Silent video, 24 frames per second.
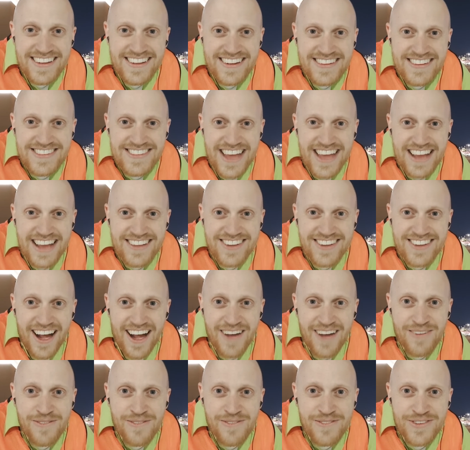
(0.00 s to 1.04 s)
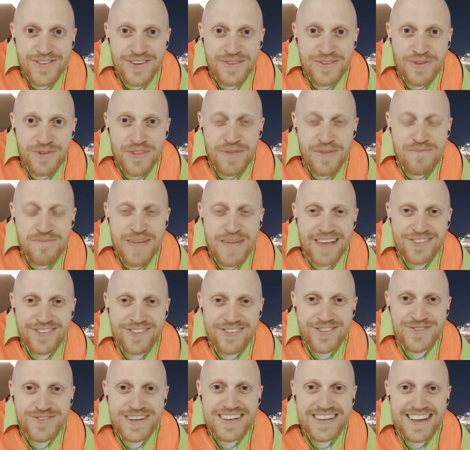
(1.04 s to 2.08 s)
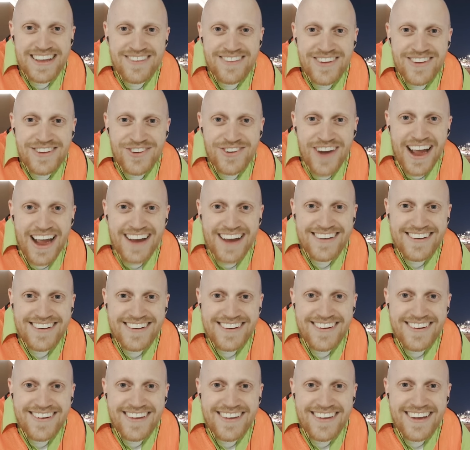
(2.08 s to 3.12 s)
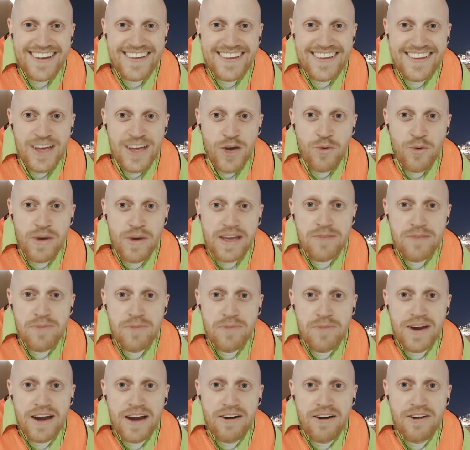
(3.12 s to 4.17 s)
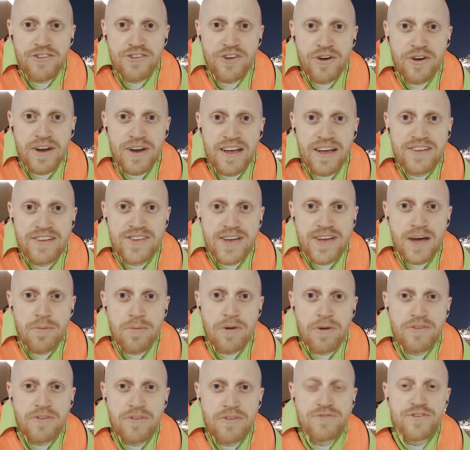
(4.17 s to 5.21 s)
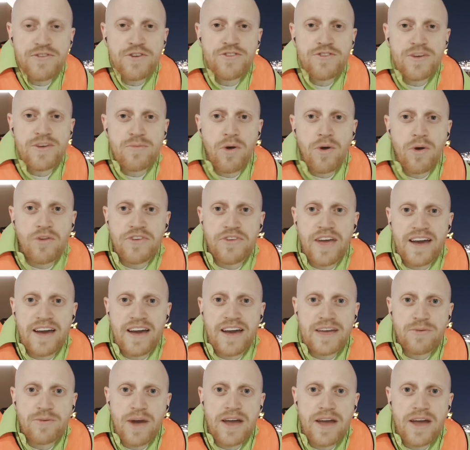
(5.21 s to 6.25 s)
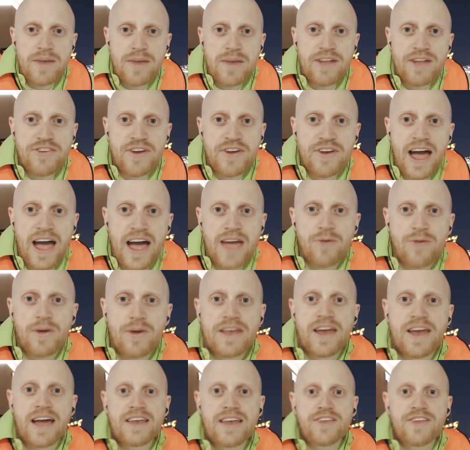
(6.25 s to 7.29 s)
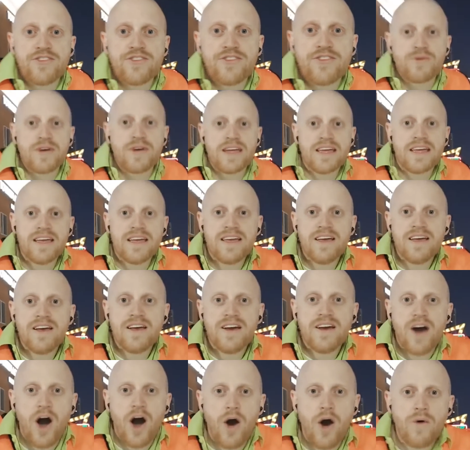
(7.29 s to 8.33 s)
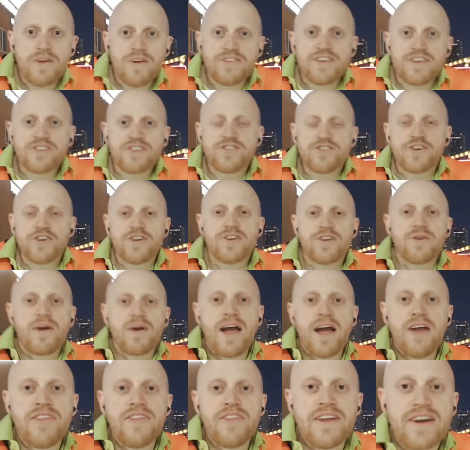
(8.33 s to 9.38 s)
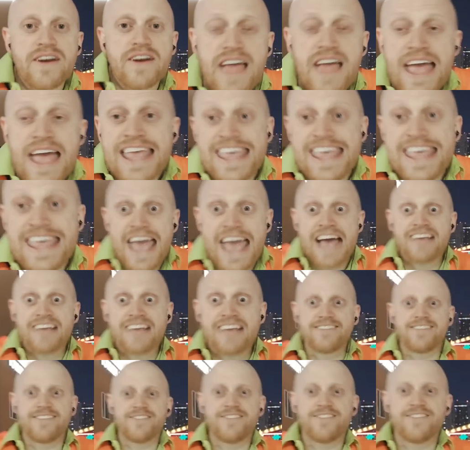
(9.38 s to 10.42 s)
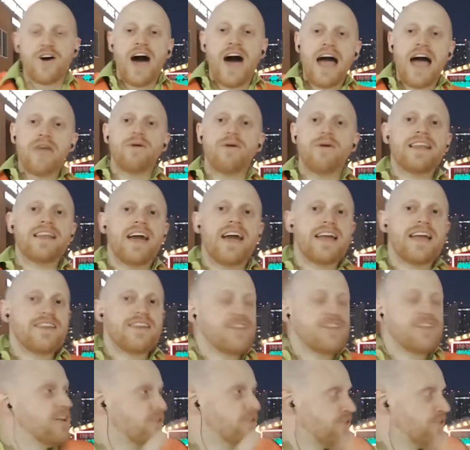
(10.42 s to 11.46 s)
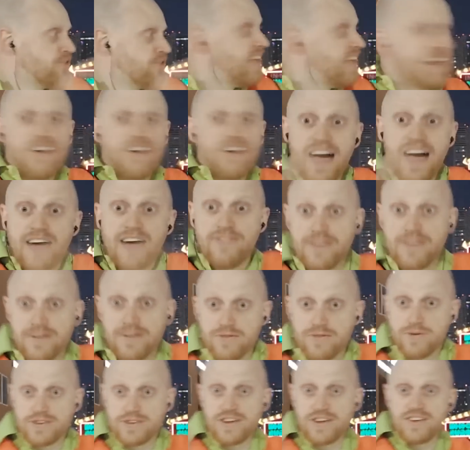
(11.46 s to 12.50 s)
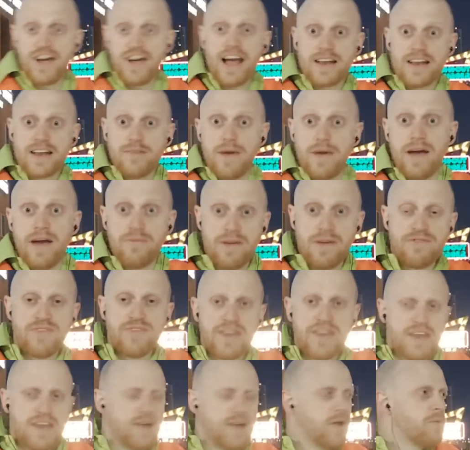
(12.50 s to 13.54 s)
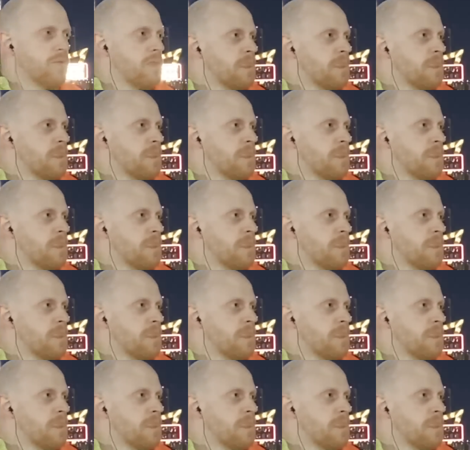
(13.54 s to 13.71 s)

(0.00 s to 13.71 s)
Jake Thompson with a message re retracted. Okay. Wickenburg, Arizona has a couple of confusing multi lane roundabouts on Highway 93. Always get turned around there. Yes. So, Highway 90, Interstate 11, which I talked about in my video,